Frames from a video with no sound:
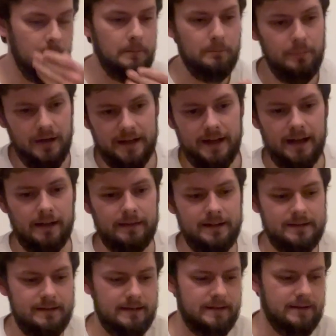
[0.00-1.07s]
But yeah,
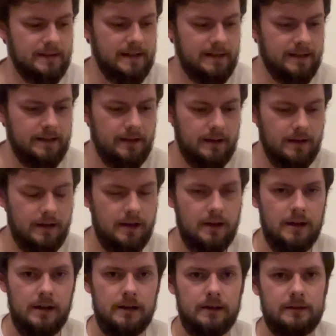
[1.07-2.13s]
this is the
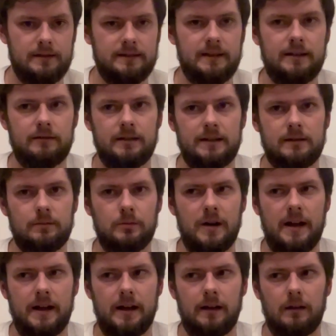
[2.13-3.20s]
series
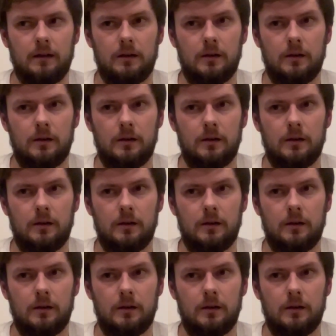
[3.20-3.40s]
where